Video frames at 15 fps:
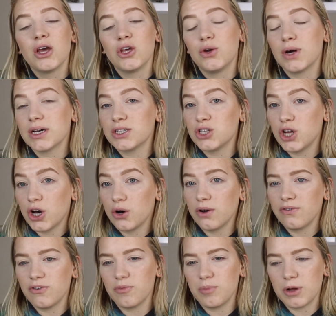You guys know,
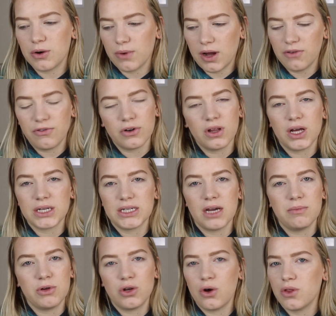if you've been around for a long
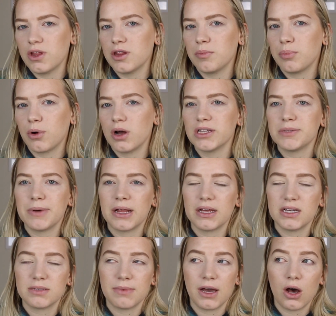time, you know that the bronze
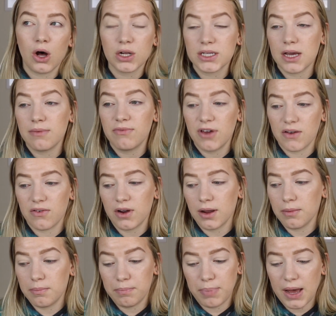palette is my all-time
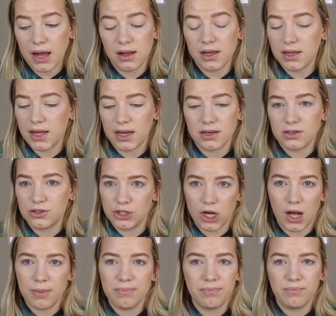favorite palette, like
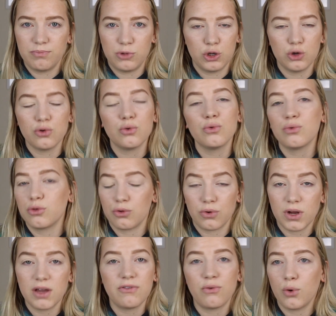top 2,
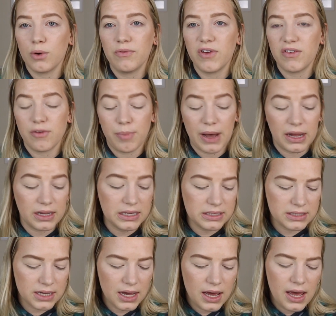3, 4 favorite
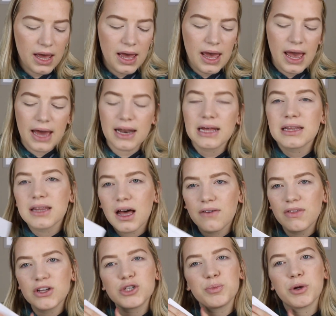palettes. And I
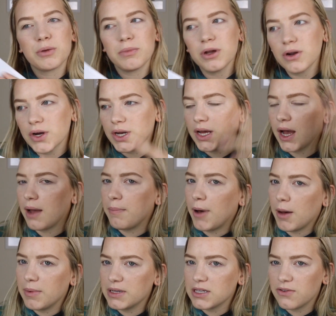love that she put a mirror in it. I
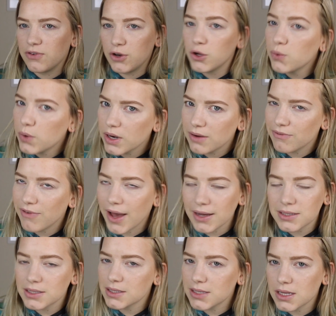bought myself a new one, in
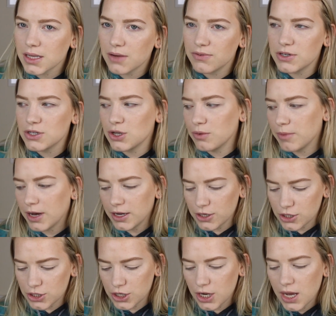fact, because I loved it so
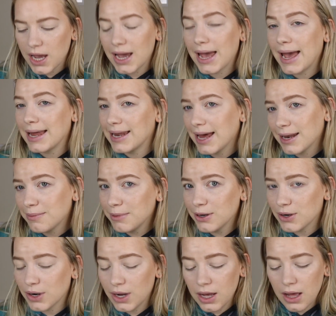much and it had a
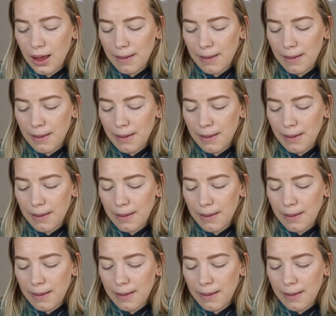mirror.